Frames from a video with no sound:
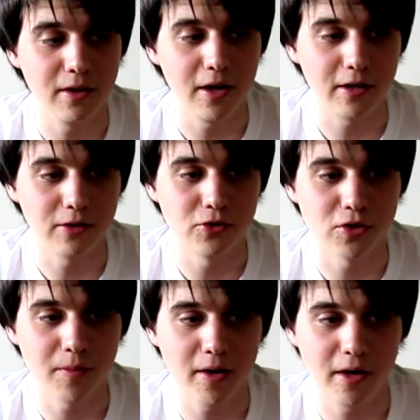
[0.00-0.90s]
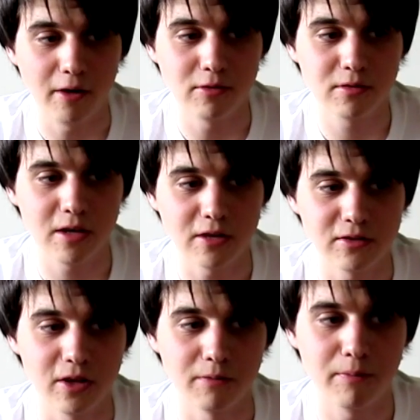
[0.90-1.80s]
like in Chimay I was
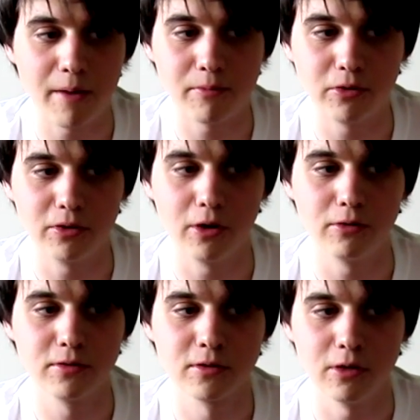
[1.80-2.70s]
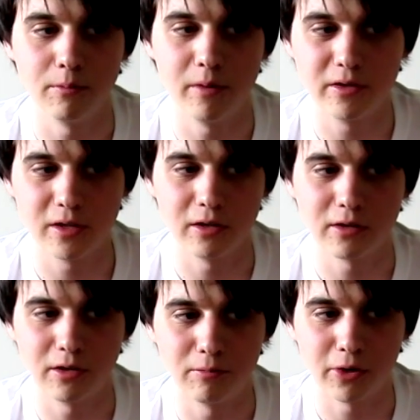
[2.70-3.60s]
getting the peppery notes on my tongue,
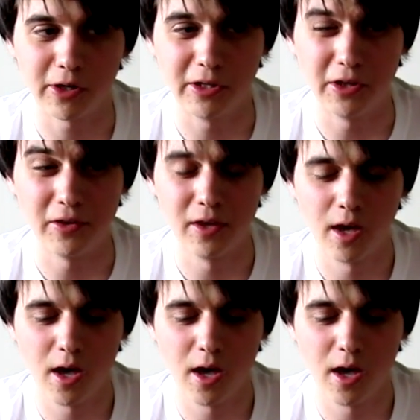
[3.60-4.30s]
kind of prickling it.